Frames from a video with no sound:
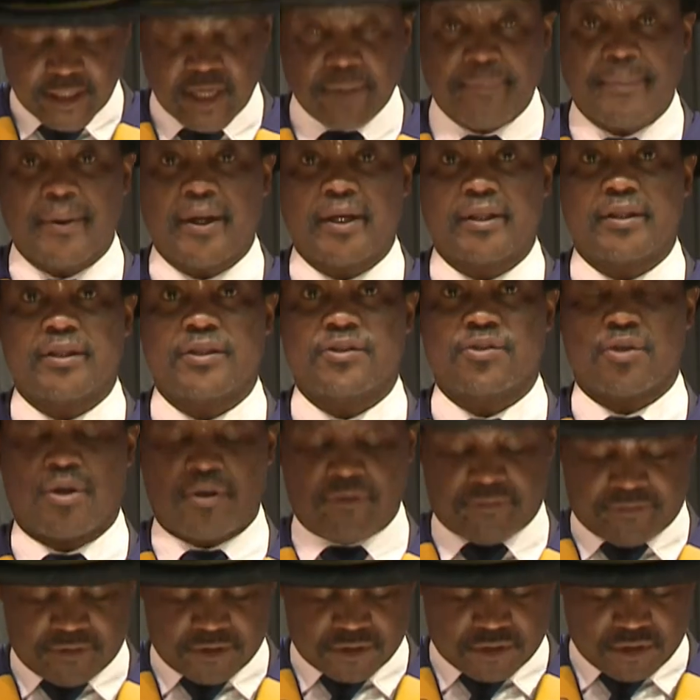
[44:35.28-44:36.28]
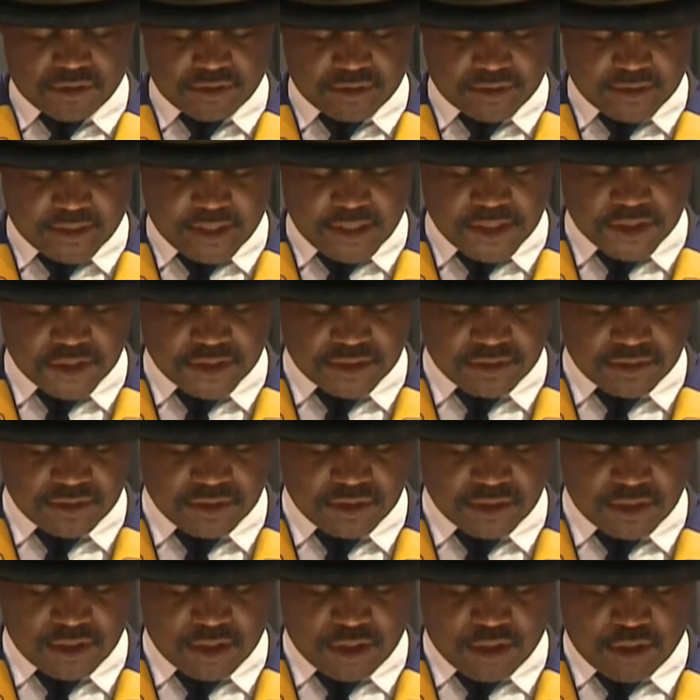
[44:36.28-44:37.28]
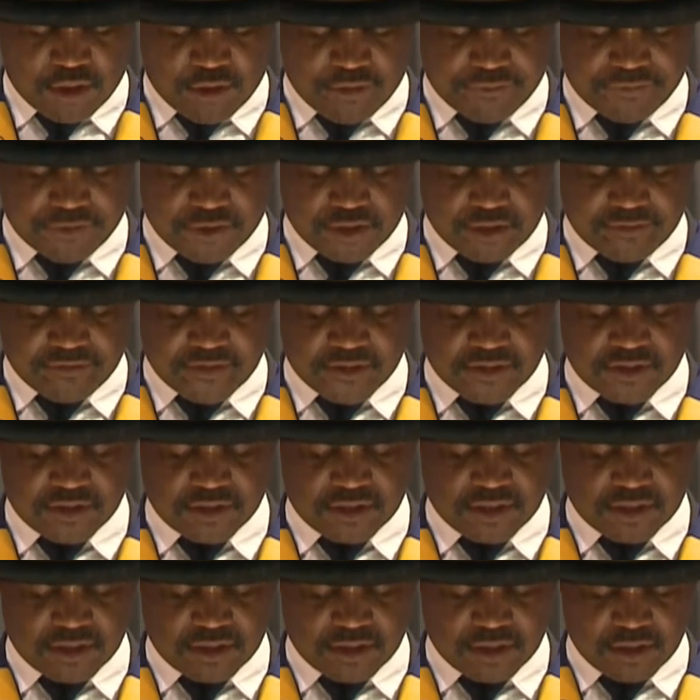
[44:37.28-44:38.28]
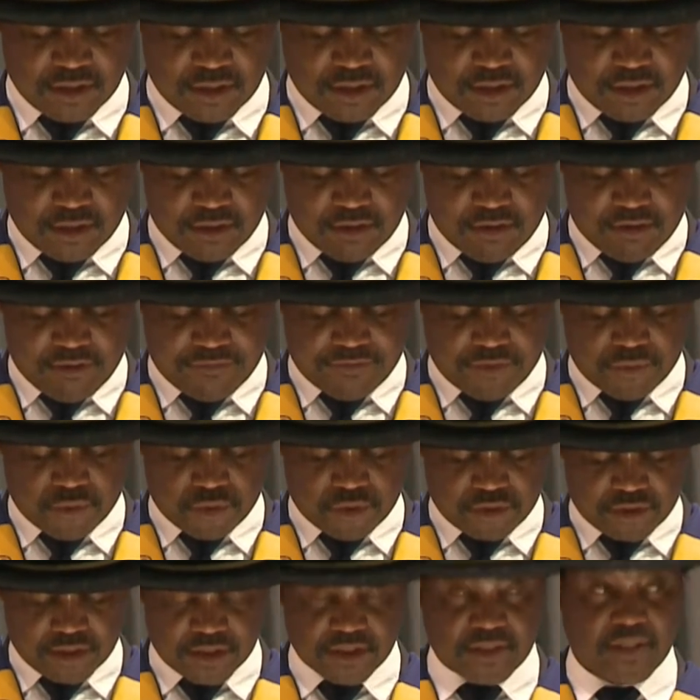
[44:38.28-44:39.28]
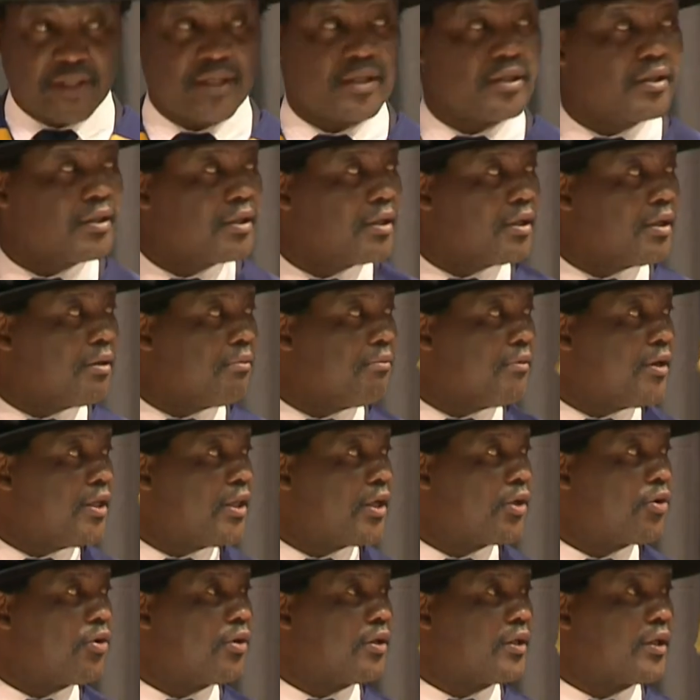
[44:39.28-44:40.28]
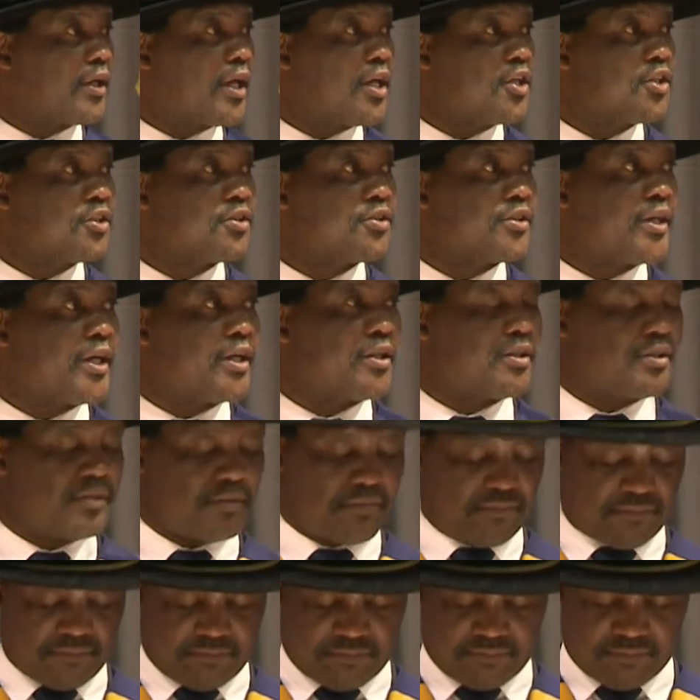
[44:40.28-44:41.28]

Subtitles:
hereby dissolve this congregation of the University of the Witwatersrand. May the congregation rise.